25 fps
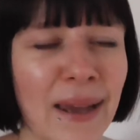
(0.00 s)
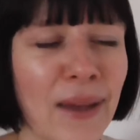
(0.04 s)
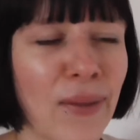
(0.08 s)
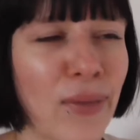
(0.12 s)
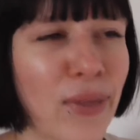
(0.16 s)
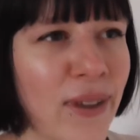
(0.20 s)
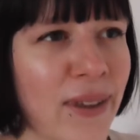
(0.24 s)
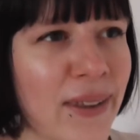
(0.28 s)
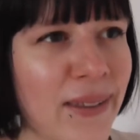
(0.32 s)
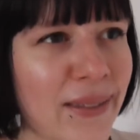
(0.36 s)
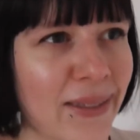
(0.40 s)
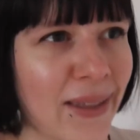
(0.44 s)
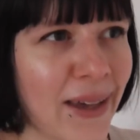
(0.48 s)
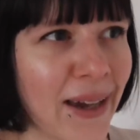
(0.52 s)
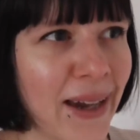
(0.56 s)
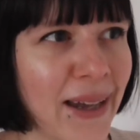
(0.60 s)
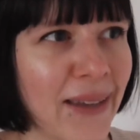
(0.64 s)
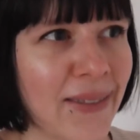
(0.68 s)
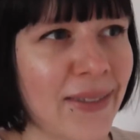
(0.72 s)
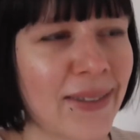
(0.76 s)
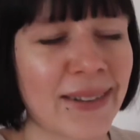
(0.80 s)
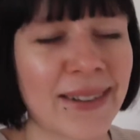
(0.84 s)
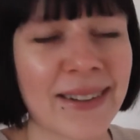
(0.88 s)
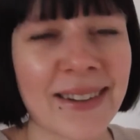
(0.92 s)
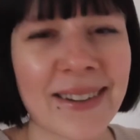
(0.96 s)
I think
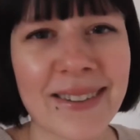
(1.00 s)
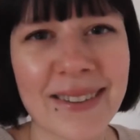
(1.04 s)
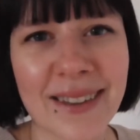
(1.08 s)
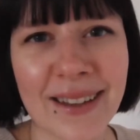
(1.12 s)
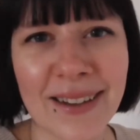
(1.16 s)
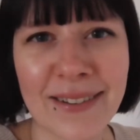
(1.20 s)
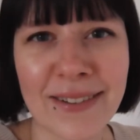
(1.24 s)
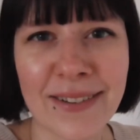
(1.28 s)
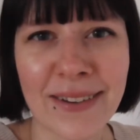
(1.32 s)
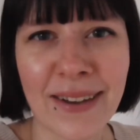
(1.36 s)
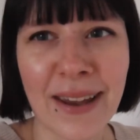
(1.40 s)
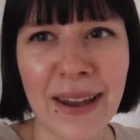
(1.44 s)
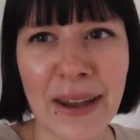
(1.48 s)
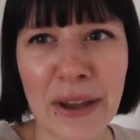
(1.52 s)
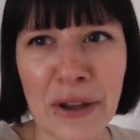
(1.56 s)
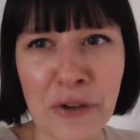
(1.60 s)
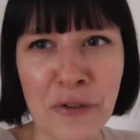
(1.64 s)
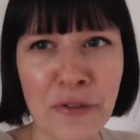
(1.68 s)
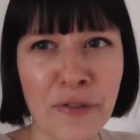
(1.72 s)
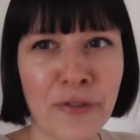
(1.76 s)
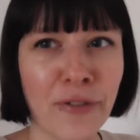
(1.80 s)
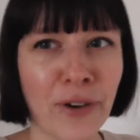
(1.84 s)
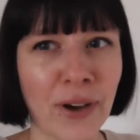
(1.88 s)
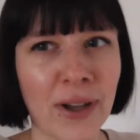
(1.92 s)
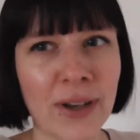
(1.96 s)
that this is such a
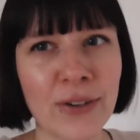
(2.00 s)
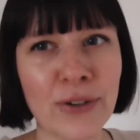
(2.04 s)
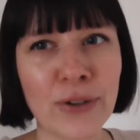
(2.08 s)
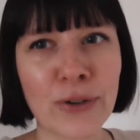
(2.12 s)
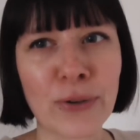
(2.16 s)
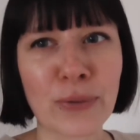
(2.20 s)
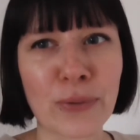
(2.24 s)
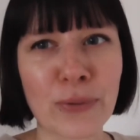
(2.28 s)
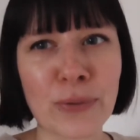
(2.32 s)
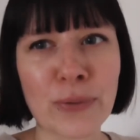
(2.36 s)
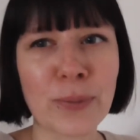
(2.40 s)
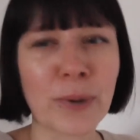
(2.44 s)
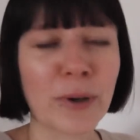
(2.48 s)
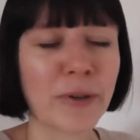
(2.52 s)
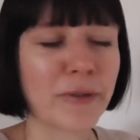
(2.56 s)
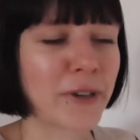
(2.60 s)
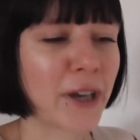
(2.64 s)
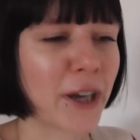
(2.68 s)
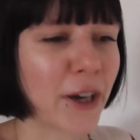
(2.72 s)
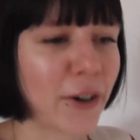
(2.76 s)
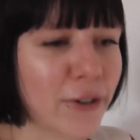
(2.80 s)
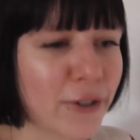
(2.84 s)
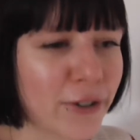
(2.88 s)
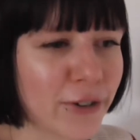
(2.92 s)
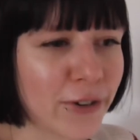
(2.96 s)
fun group of
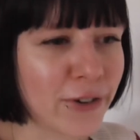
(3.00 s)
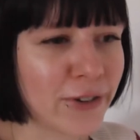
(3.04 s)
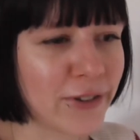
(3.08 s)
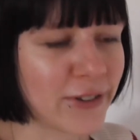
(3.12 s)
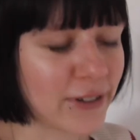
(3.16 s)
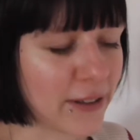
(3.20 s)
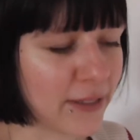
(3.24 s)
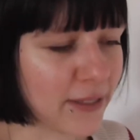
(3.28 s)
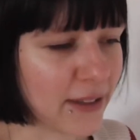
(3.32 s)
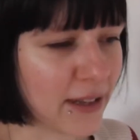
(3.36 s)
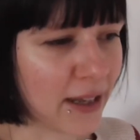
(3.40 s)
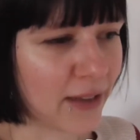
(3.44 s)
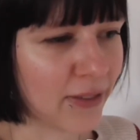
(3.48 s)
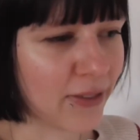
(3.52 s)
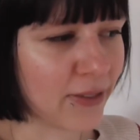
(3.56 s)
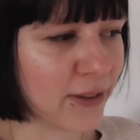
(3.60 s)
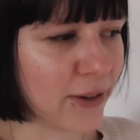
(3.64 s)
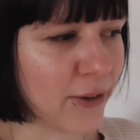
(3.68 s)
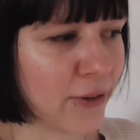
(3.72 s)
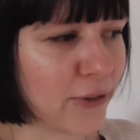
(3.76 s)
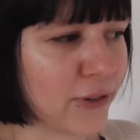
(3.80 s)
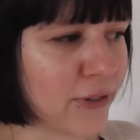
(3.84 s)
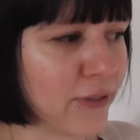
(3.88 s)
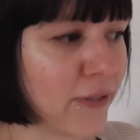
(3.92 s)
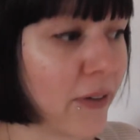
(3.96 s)
characters. In the end,
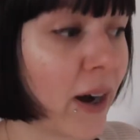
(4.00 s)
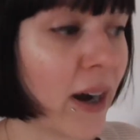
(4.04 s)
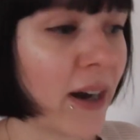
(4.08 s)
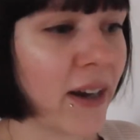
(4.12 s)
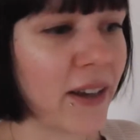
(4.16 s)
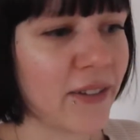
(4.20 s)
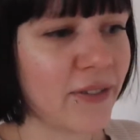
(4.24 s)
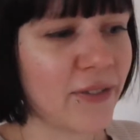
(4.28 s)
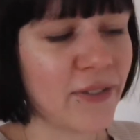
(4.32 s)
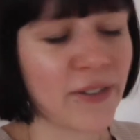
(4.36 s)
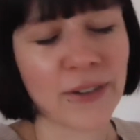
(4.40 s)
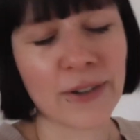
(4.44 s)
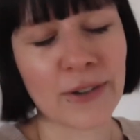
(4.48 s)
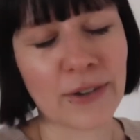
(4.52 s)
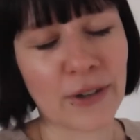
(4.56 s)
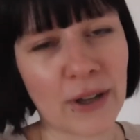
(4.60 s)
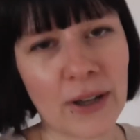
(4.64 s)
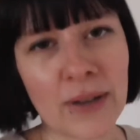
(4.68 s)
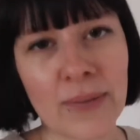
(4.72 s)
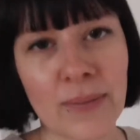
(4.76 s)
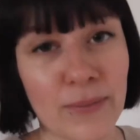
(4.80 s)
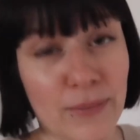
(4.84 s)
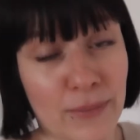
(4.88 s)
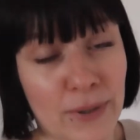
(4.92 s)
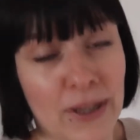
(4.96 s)
there's 5,
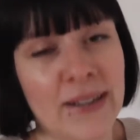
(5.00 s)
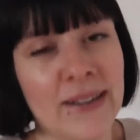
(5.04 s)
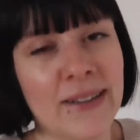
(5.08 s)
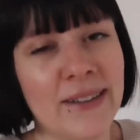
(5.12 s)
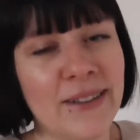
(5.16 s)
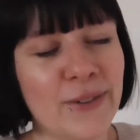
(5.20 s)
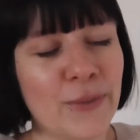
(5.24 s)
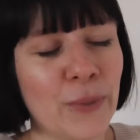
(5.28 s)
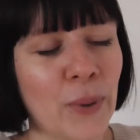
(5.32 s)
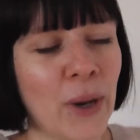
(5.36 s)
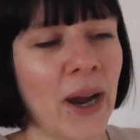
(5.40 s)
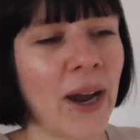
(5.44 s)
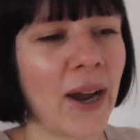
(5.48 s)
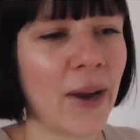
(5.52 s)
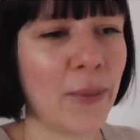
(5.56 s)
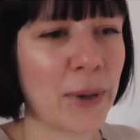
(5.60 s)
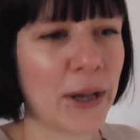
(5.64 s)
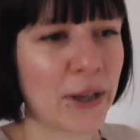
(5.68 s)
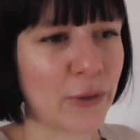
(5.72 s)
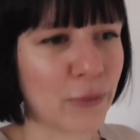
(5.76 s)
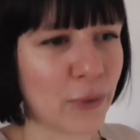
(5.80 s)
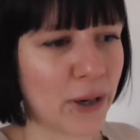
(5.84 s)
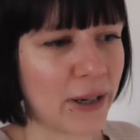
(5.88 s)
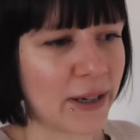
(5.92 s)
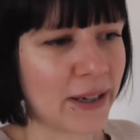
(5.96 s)
at least where I'm
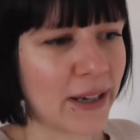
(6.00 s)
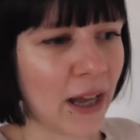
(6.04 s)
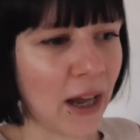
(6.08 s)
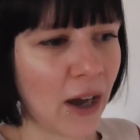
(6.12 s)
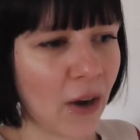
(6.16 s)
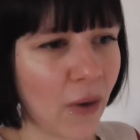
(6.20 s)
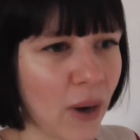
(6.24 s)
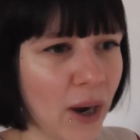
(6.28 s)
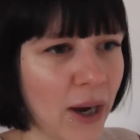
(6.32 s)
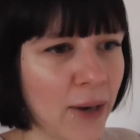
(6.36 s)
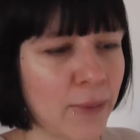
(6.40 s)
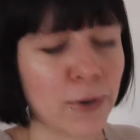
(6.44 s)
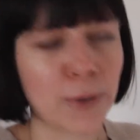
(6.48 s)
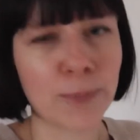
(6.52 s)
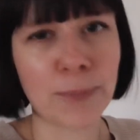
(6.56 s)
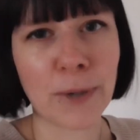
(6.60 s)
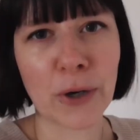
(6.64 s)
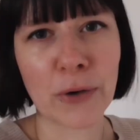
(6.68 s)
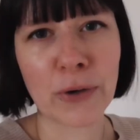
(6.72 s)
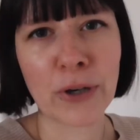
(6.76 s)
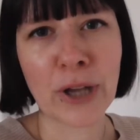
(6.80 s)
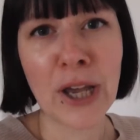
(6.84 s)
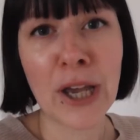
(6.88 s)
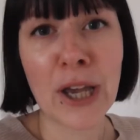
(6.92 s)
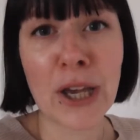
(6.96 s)
at right now. I'm
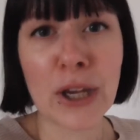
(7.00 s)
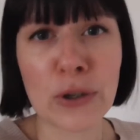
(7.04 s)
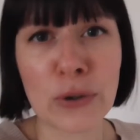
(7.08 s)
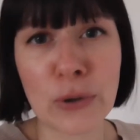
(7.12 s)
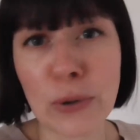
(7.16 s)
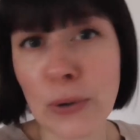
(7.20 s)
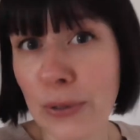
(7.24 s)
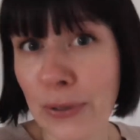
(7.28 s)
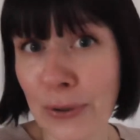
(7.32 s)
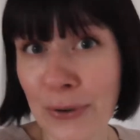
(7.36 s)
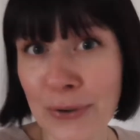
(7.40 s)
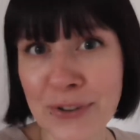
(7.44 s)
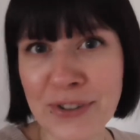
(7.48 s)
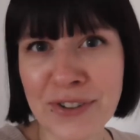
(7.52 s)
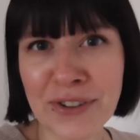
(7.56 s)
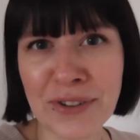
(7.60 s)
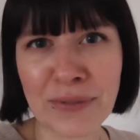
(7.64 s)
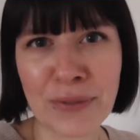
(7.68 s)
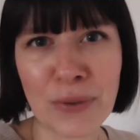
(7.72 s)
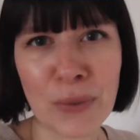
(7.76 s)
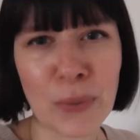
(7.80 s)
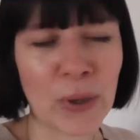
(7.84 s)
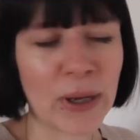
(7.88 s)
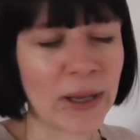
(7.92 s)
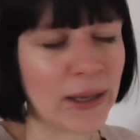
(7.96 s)
about 2/3
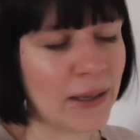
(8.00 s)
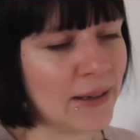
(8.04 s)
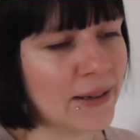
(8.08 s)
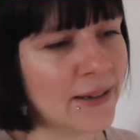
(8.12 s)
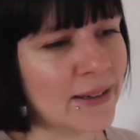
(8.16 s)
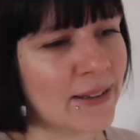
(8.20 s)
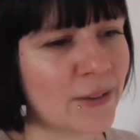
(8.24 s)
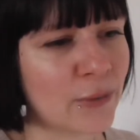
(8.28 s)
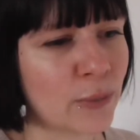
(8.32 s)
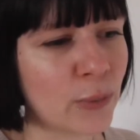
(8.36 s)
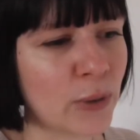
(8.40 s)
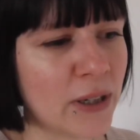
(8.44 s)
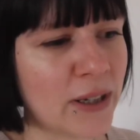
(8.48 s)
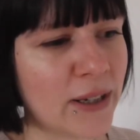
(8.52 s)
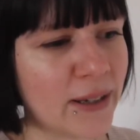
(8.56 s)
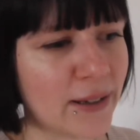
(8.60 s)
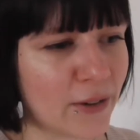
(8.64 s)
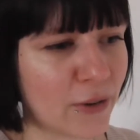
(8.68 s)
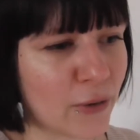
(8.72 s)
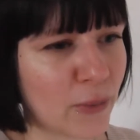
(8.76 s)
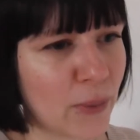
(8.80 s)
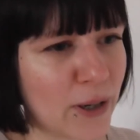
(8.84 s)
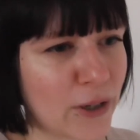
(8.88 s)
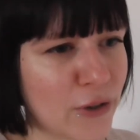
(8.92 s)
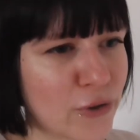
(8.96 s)
of the way in. It's really a
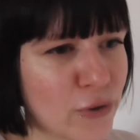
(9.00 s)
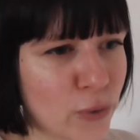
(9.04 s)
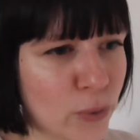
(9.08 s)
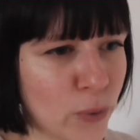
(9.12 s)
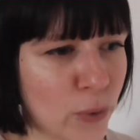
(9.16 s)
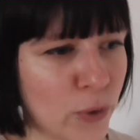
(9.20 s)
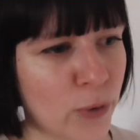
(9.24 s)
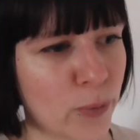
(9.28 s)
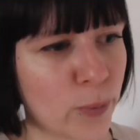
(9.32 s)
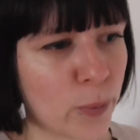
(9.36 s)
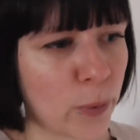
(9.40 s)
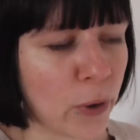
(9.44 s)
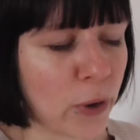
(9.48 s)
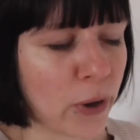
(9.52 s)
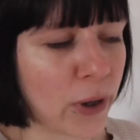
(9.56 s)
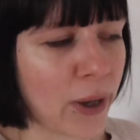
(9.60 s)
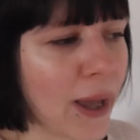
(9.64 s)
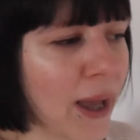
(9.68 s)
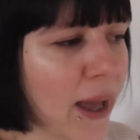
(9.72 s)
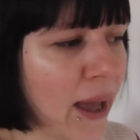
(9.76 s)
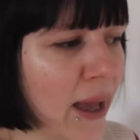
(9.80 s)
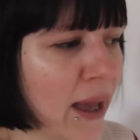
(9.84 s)
quite short book.